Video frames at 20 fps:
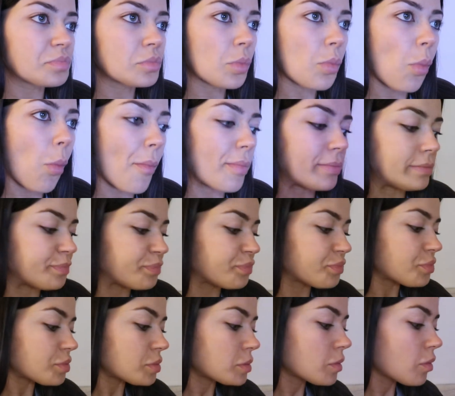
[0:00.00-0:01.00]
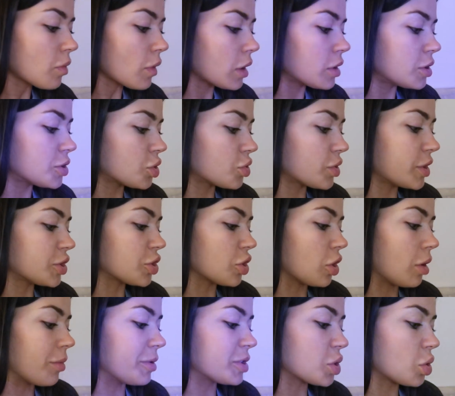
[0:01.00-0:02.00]
the price. Butchered Geordie
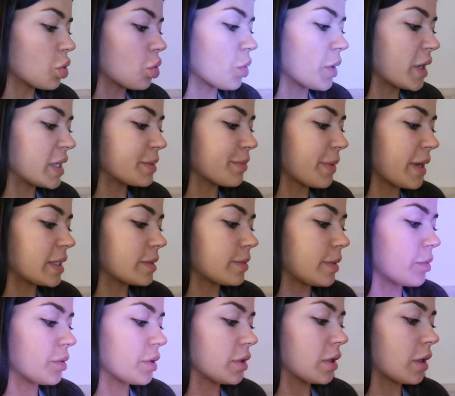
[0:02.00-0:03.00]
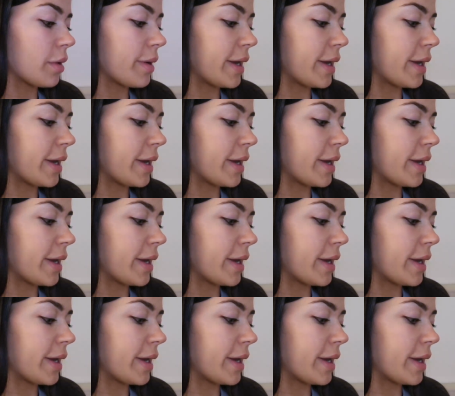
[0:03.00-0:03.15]
Shore, which always makes me want to go